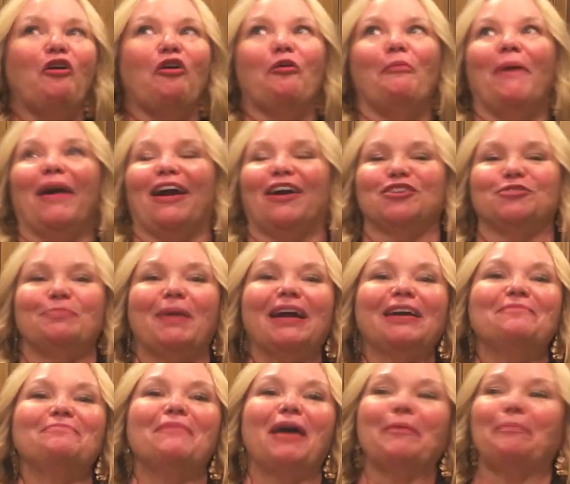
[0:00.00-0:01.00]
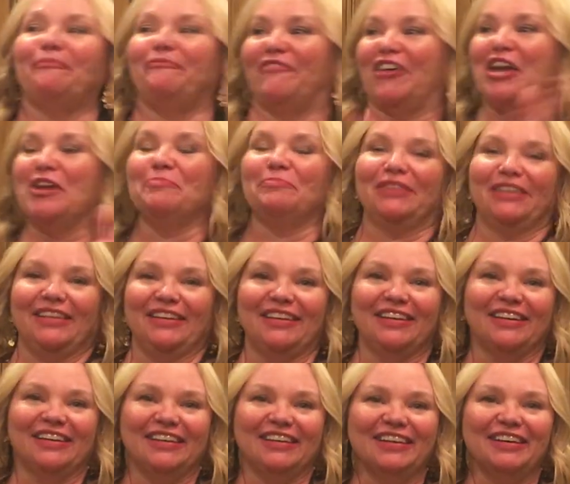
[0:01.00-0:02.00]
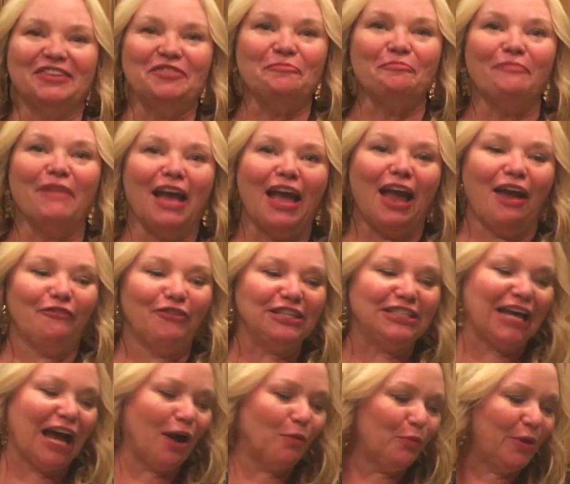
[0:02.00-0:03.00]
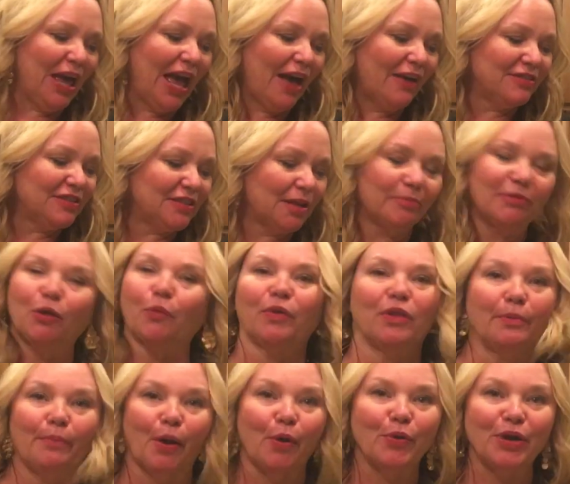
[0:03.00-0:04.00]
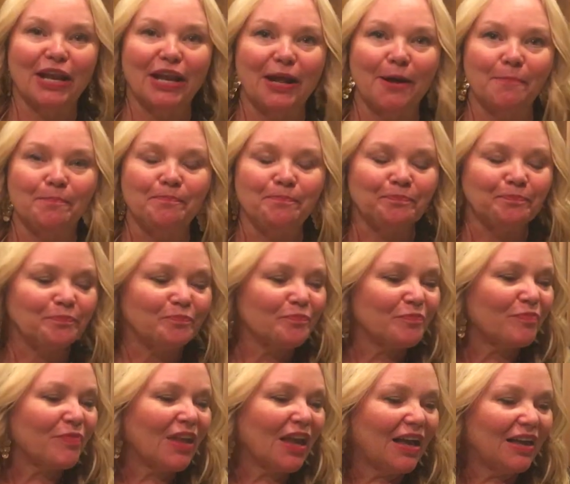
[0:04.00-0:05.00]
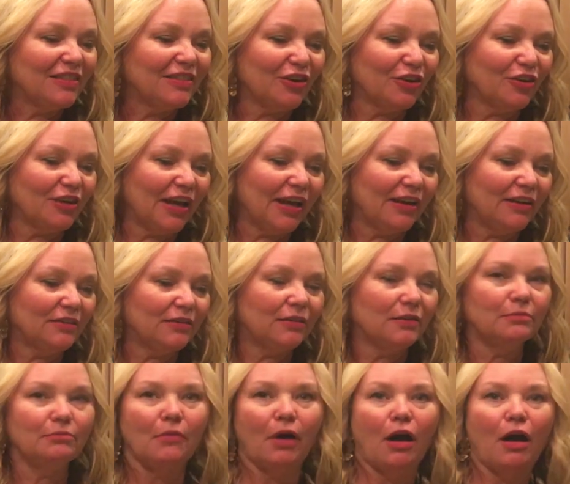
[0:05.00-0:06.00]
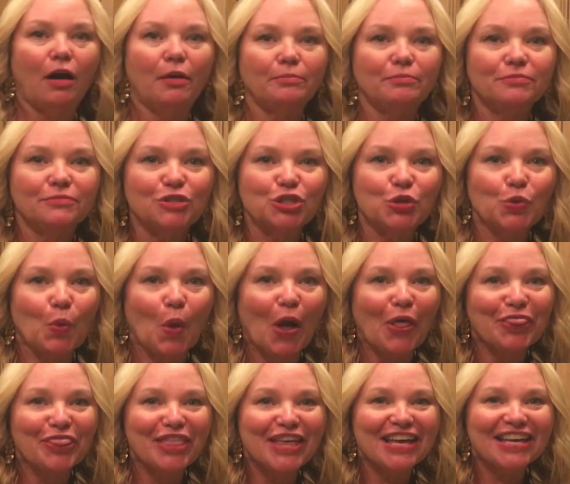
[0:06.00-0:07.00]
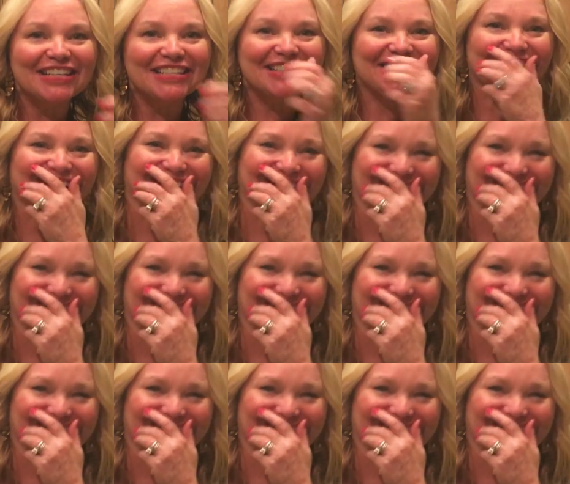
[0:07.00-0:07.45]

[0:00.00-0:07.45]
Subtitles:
Oh my gosh, my family, every time we have something with a bone in it, they're like, Mom, do you want this?